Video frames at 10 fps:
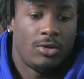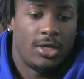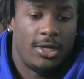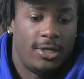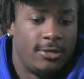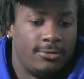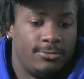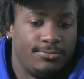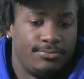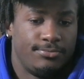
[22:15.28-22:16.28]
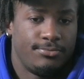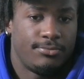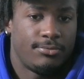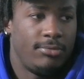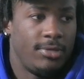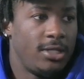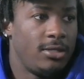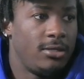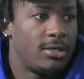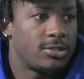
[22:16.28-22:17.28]
um, me
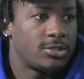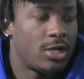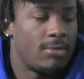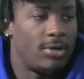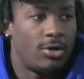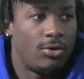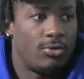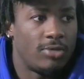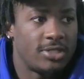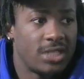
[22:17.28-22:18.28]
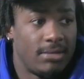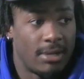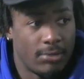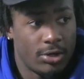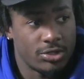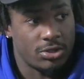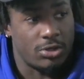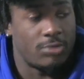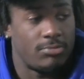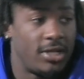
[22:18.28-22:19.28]
start my own like sell my merch on her
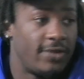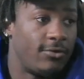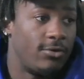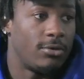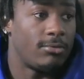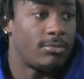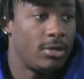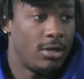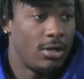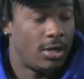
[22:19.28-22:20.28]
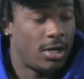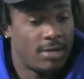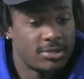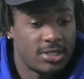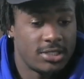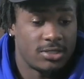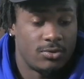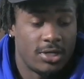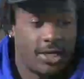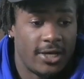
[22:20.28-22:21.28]
platform obsession and
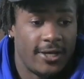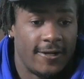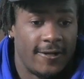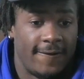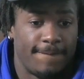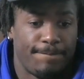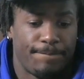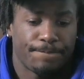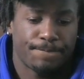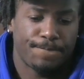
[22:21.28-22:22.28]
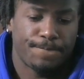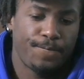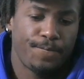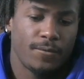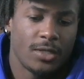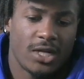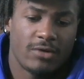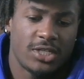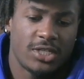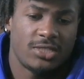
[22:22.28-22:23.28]
whatnot, and um,
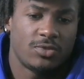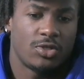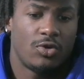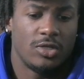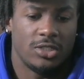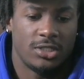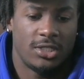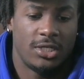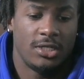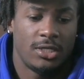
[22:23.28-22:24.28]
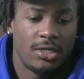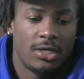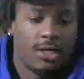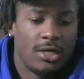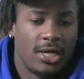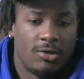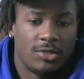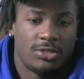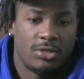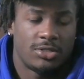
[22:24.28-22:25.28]
conversation was going good. I was, you
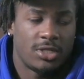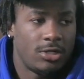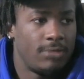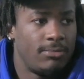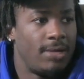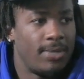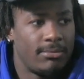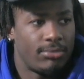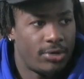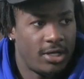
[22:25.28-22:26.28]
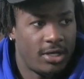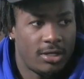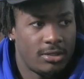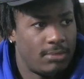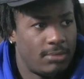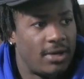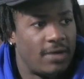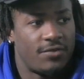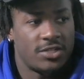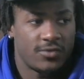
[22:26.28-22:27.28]
know, telling her about my brand, my
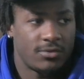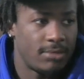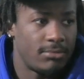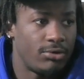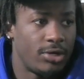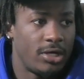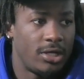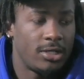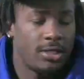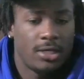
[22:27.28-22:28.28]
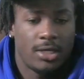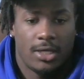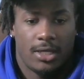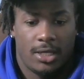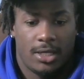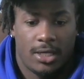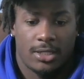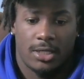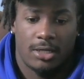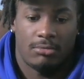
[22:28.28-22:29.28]
vision for my brand. That's good. And
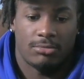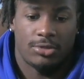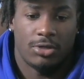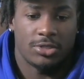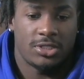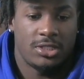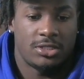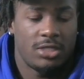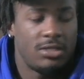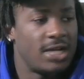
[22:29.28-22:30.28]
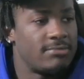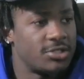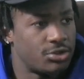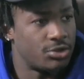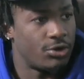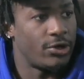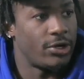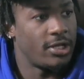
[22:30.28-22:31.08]
um, you know, she she liked my story,